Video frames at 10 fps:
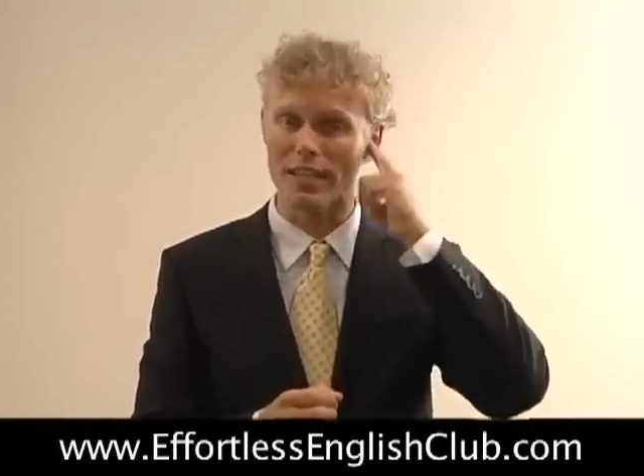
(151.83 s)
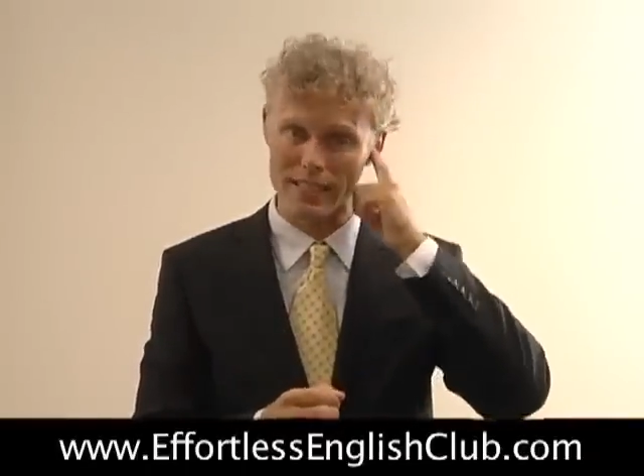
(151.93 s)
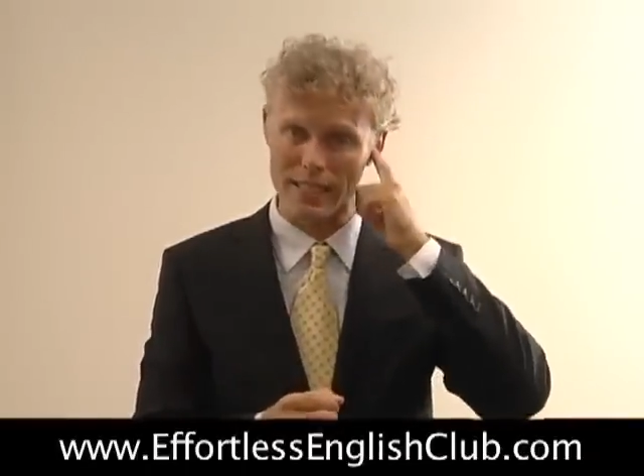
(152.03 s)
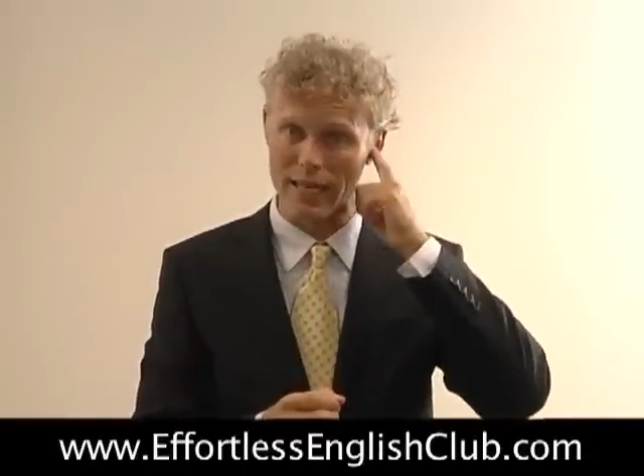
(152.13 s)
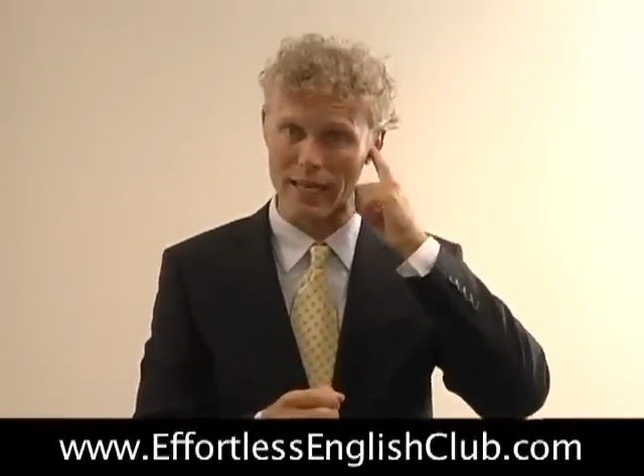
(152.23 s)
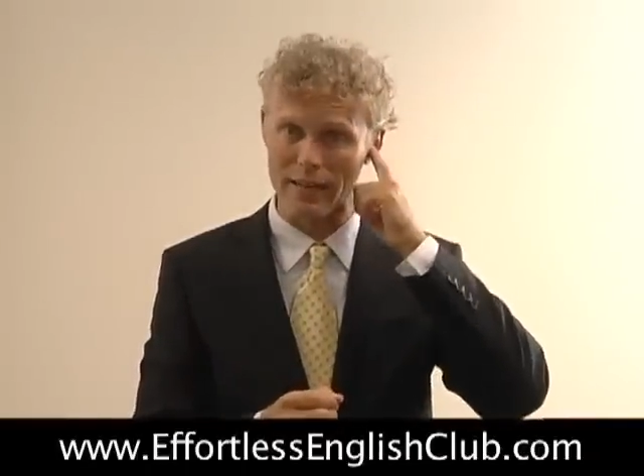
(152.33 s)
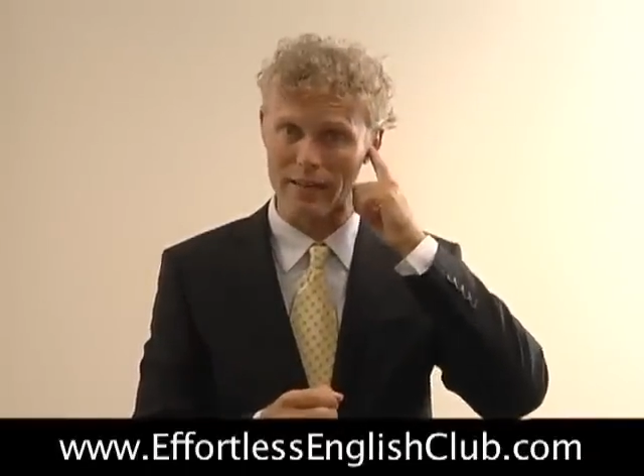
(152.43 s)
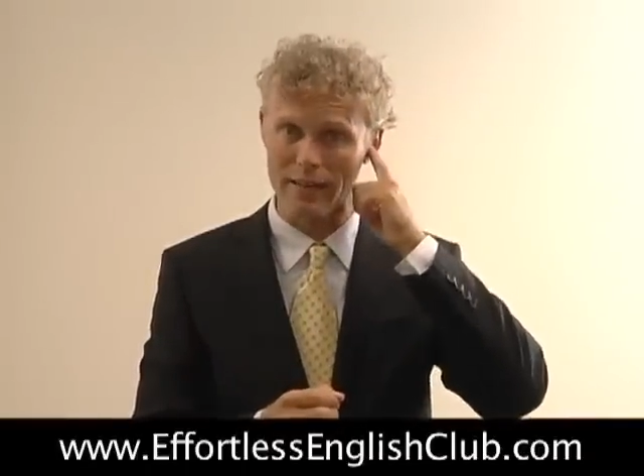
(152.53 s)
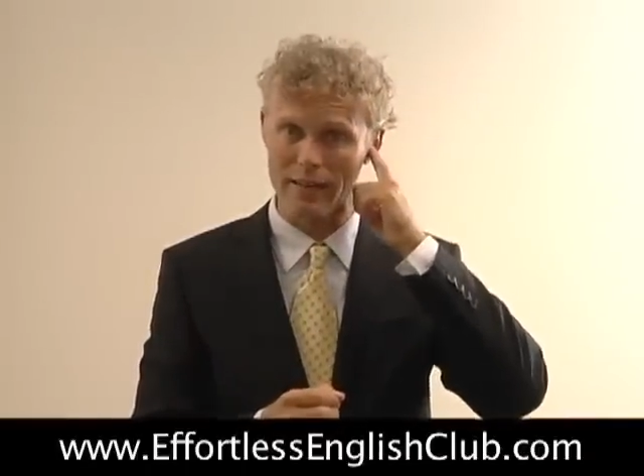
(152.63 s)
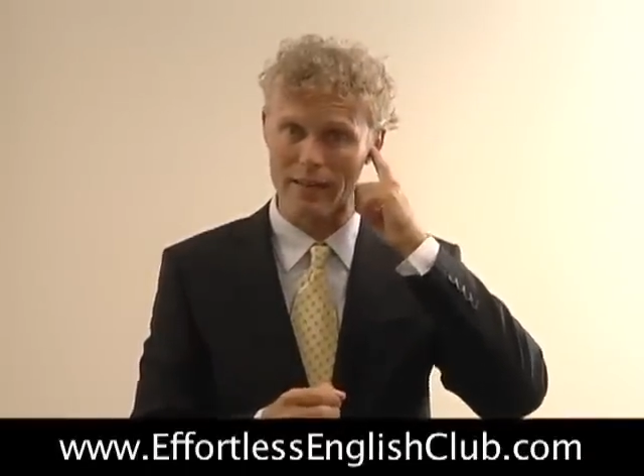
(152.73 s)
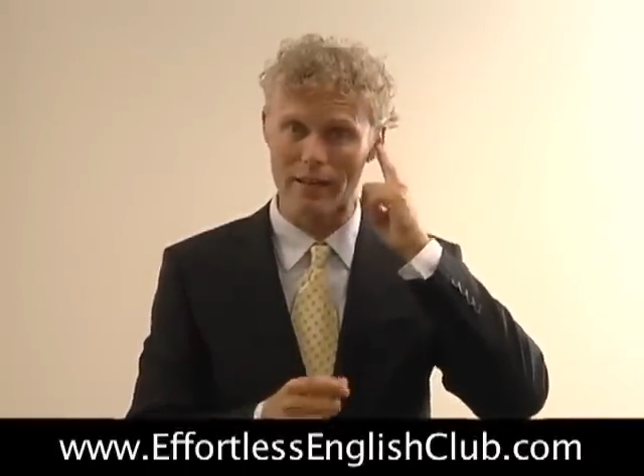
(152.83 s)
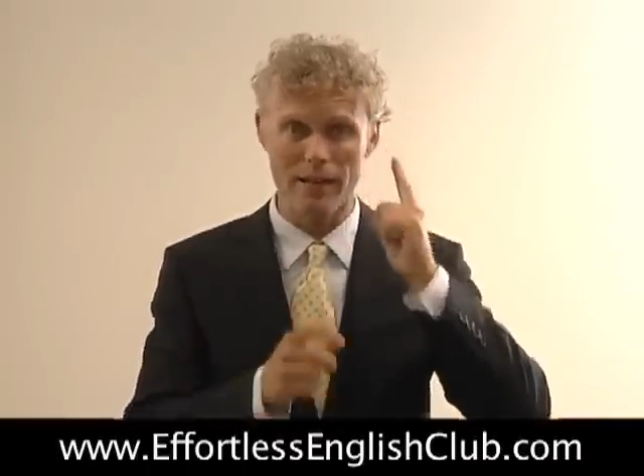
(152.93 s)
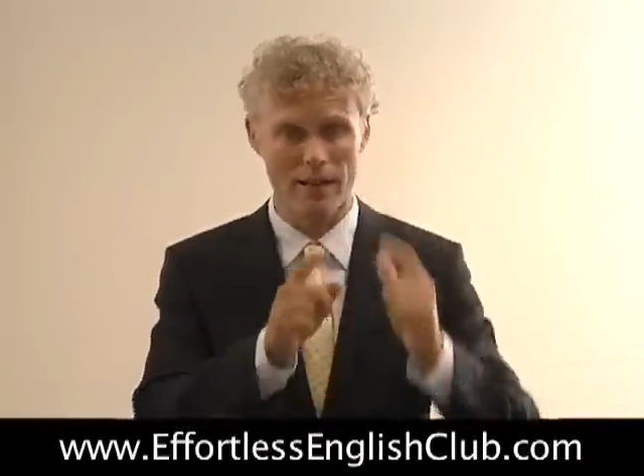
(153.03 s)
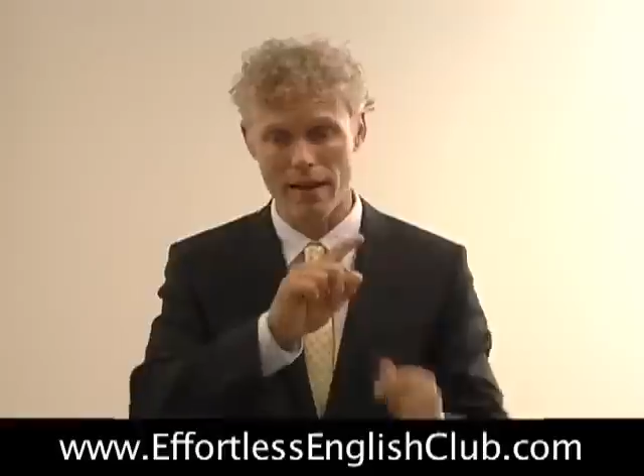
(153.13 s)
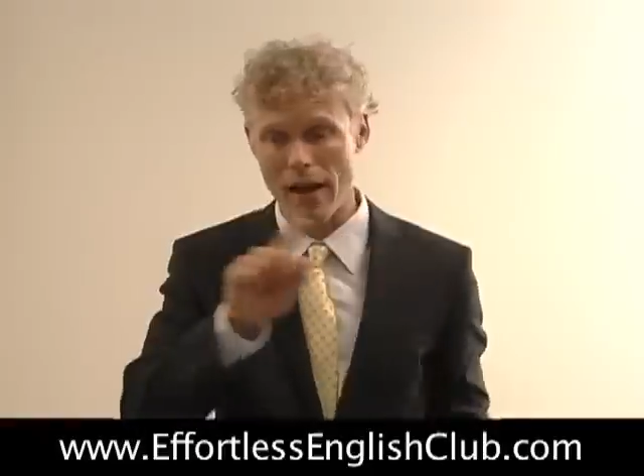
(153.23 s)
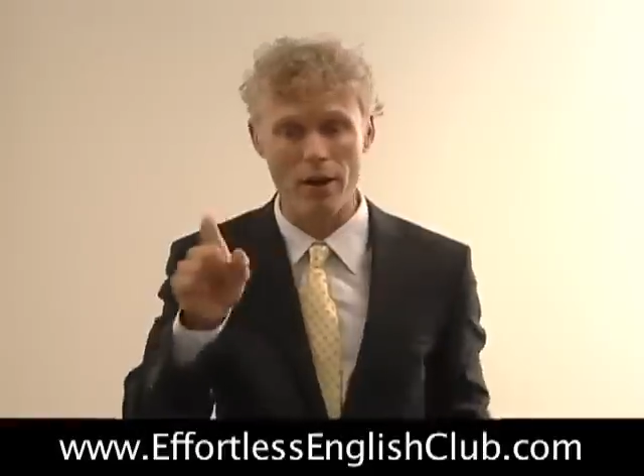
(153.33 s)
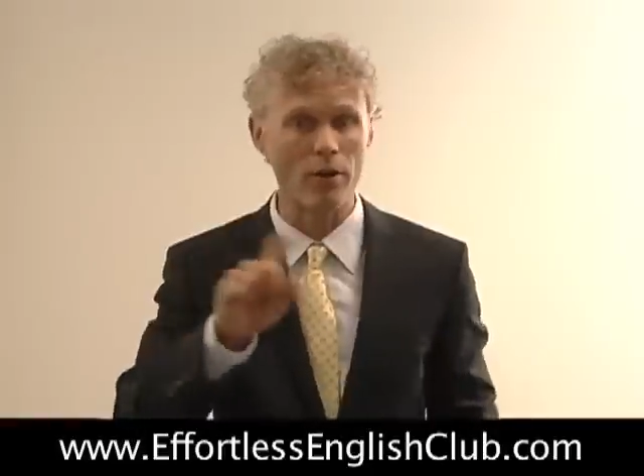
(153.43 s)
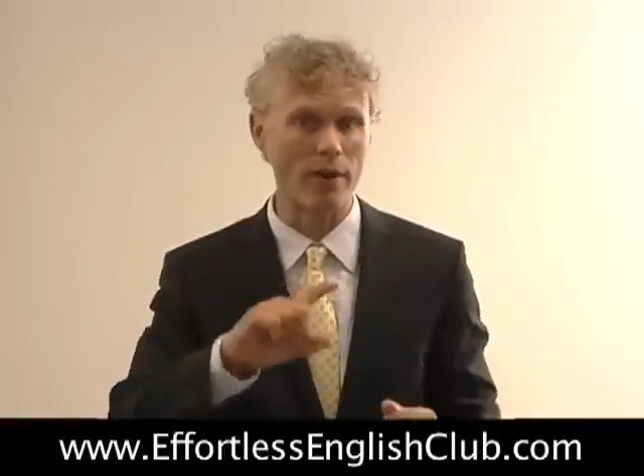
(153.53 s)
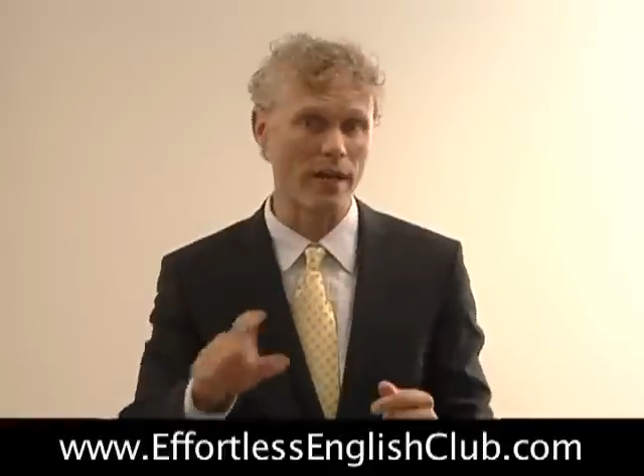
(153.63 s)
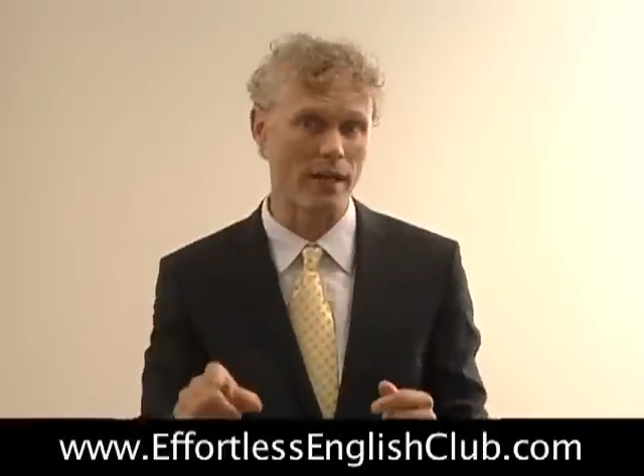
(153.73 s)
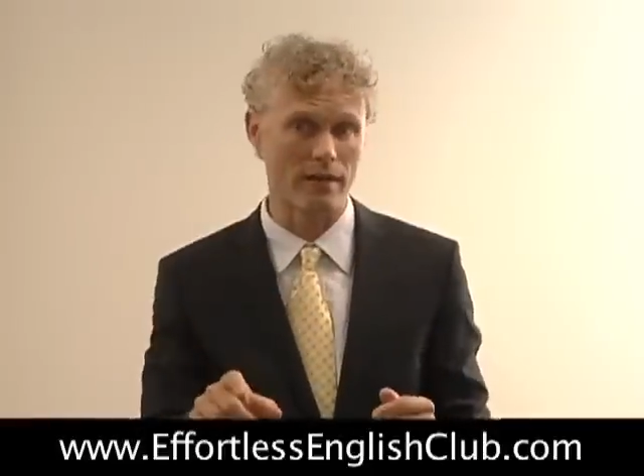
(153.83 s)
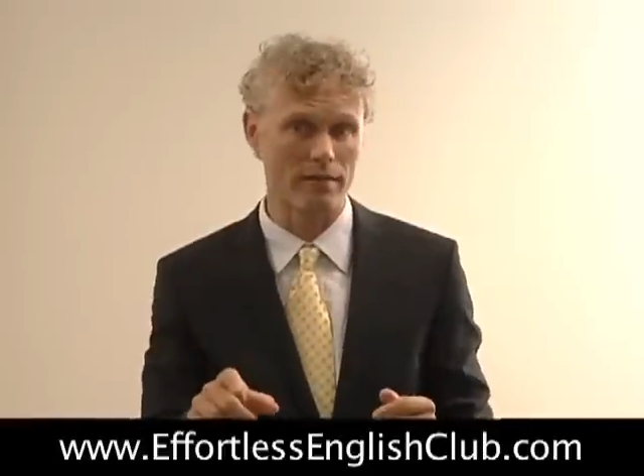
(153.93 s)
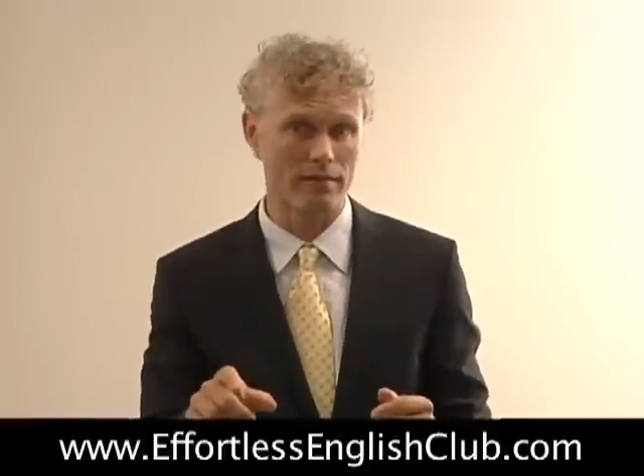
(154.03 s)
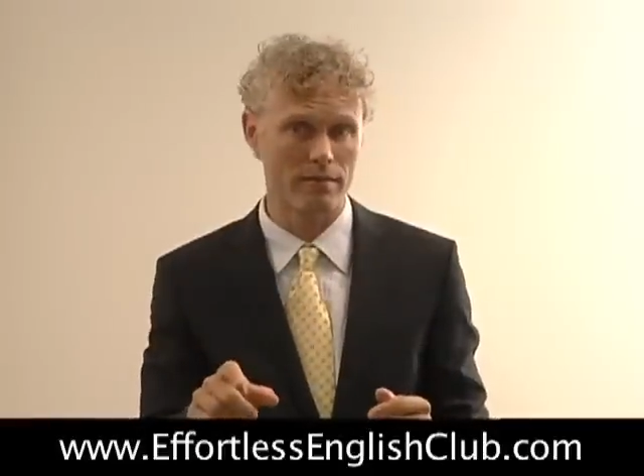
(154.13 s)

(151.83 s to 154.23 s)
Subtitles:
listening, not on reading.